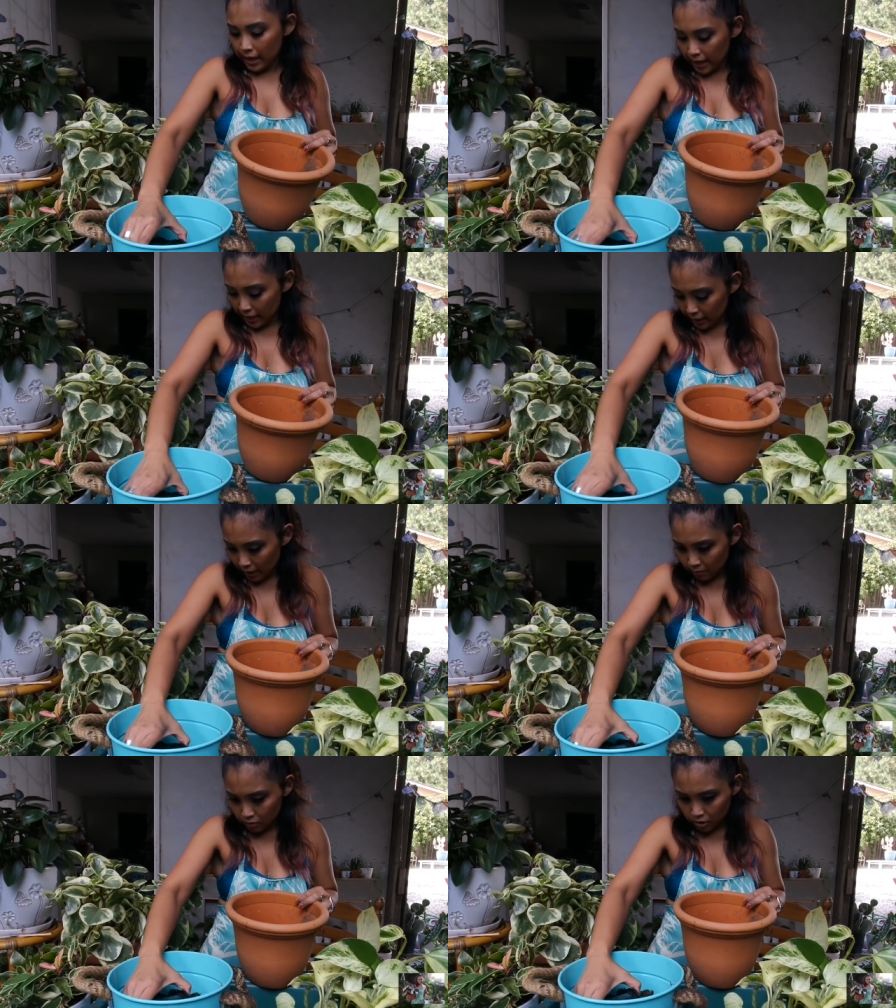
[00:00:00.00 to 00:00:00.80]
and
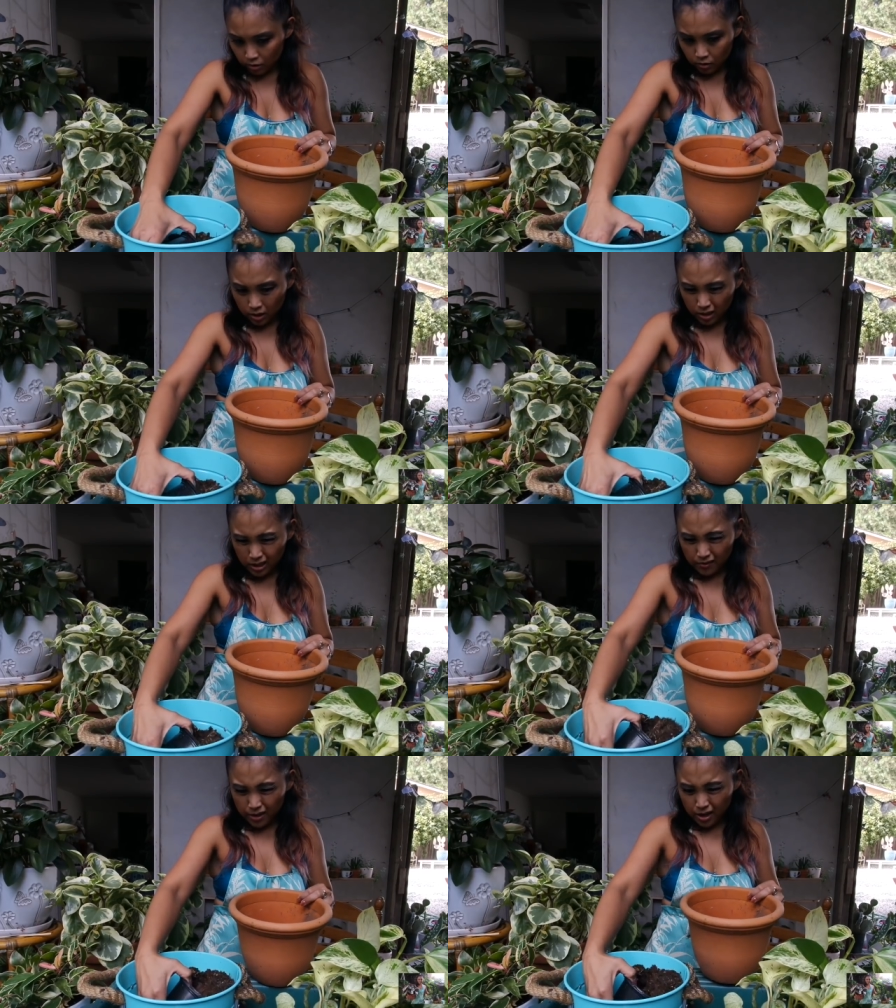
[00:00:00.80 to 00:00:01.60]
I'm just going to
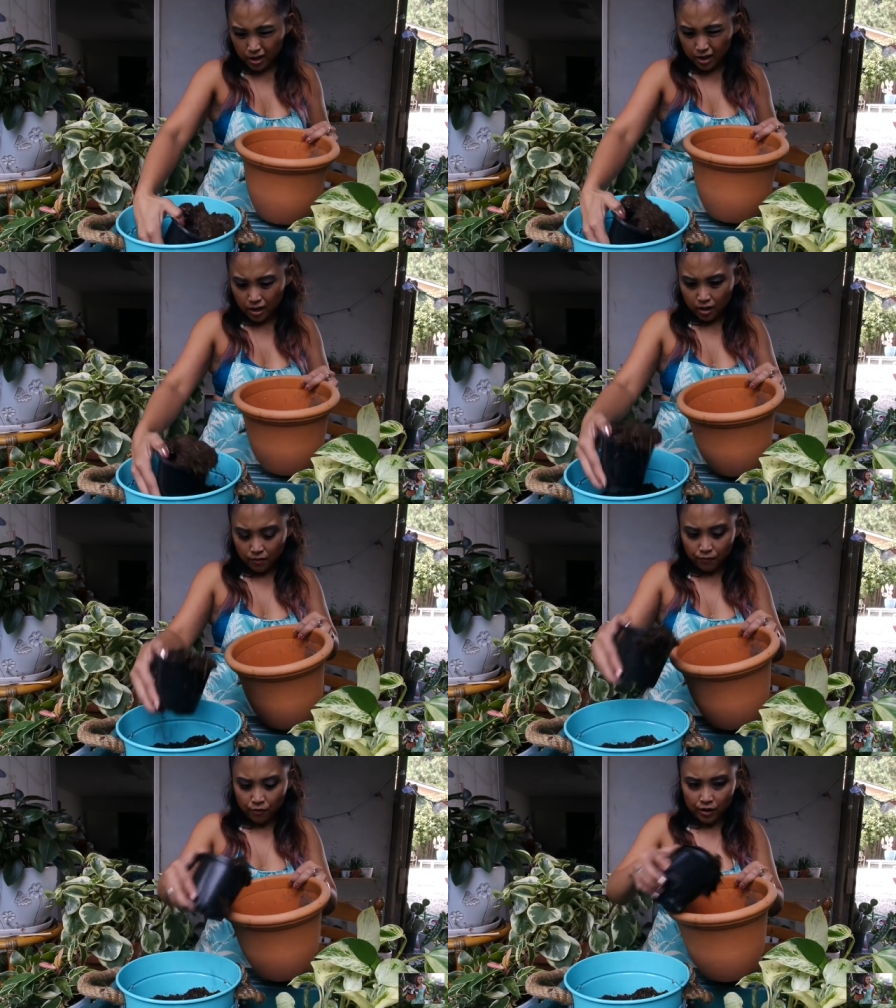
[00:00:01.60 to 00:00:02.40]
leave it in
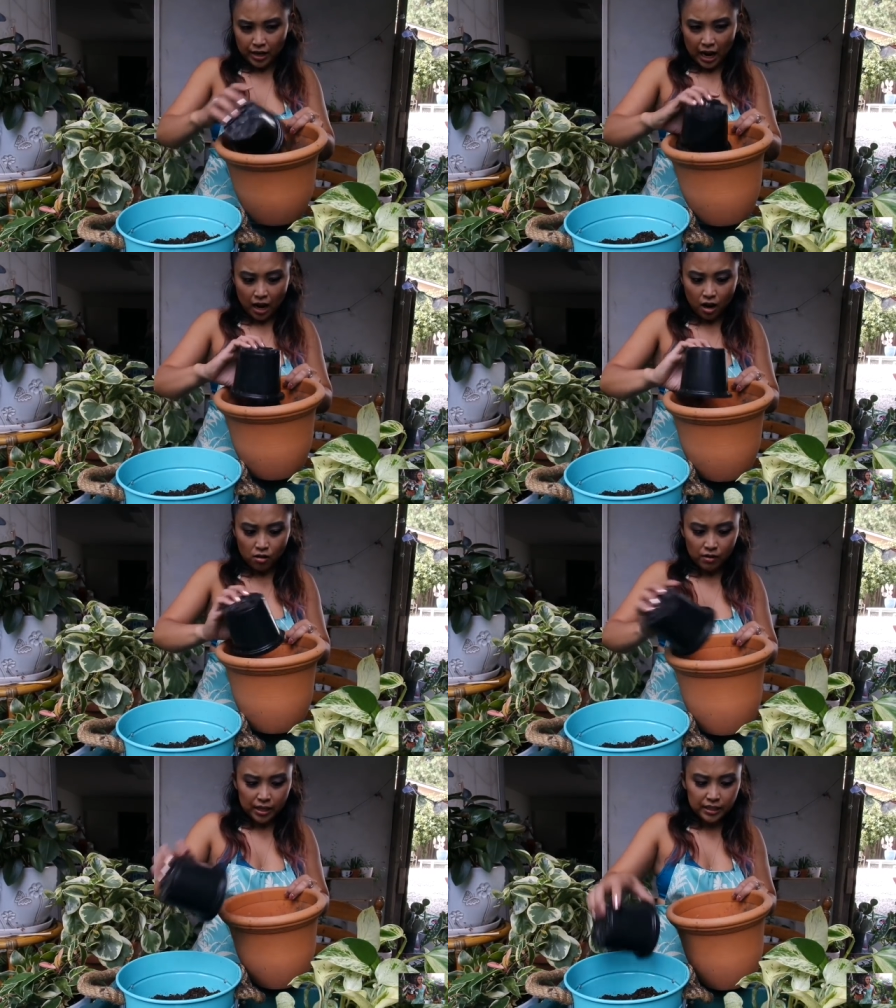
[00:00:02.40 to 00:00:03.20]
here for
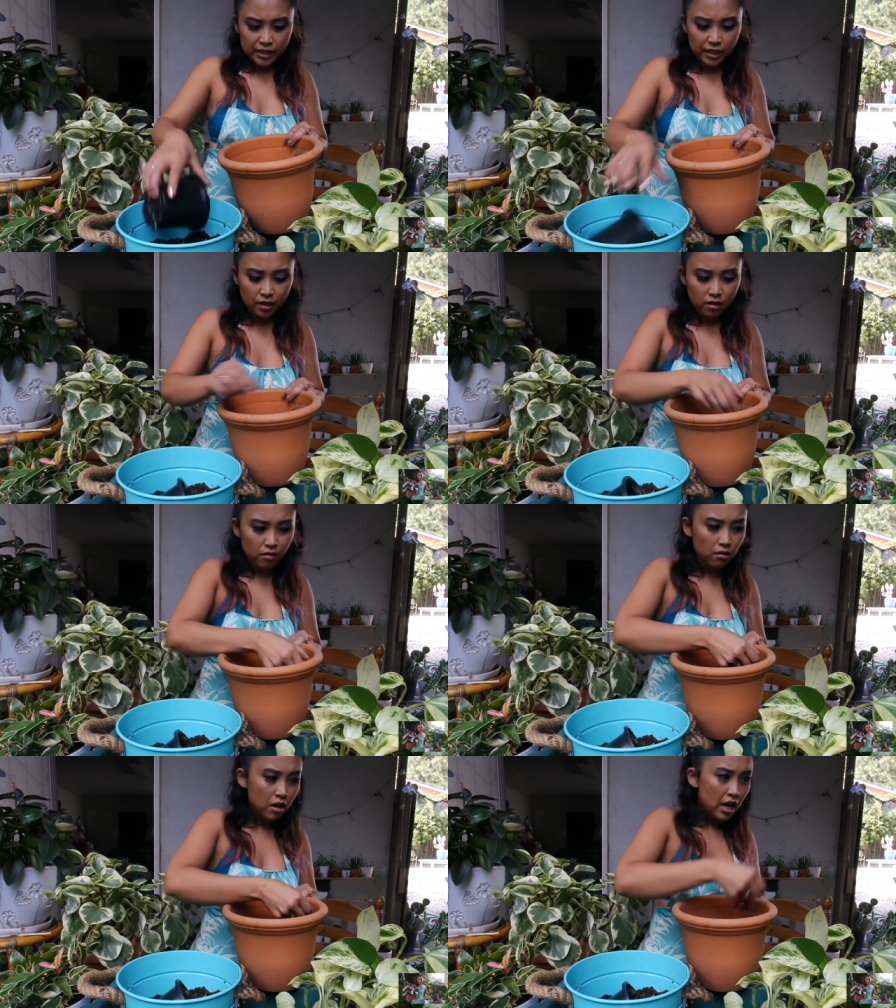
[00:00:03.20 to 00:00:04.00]
now until